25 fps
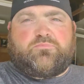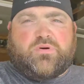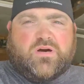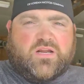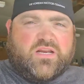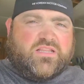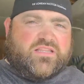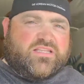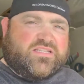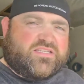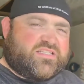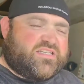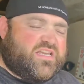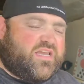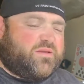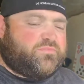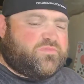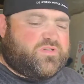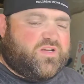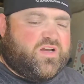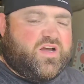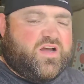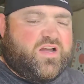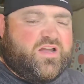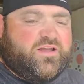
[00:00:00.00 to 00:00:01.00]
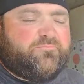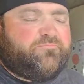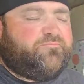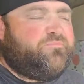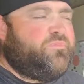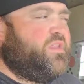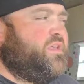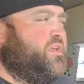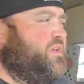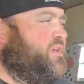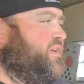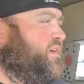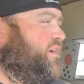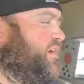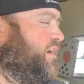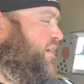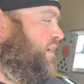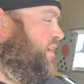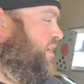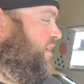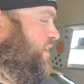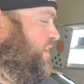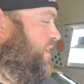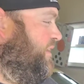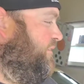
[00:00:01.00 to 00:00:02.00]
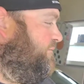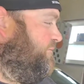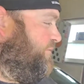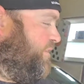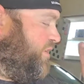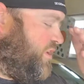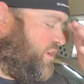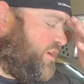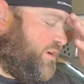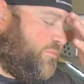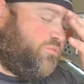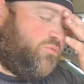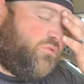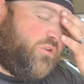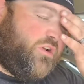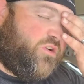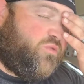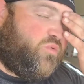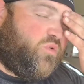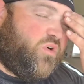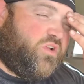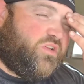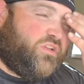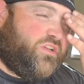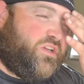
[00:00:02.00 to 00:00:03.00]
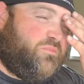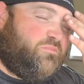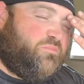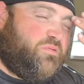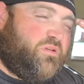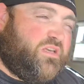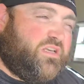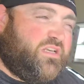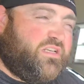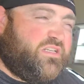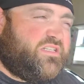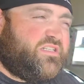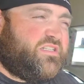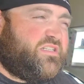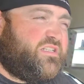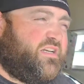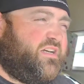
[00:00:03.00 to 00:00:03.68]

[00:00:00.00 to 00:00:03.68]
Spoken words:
But at the same time, it felt like a pretty quality piece.